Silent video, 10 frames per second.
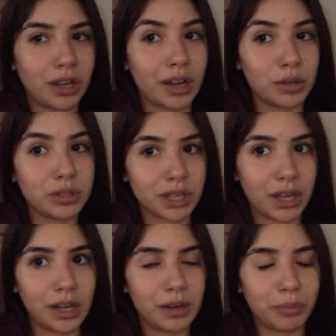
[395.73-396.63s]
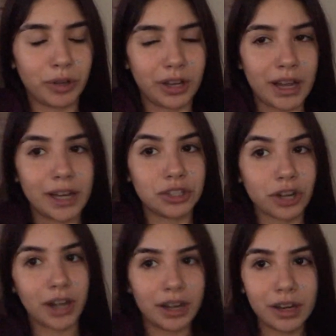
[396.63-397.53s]
I used to hate it, but I
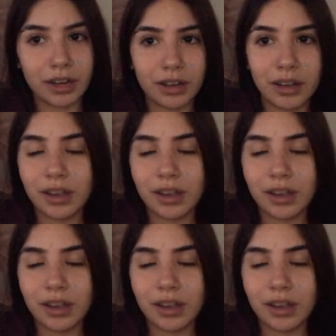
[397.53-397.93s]
tried it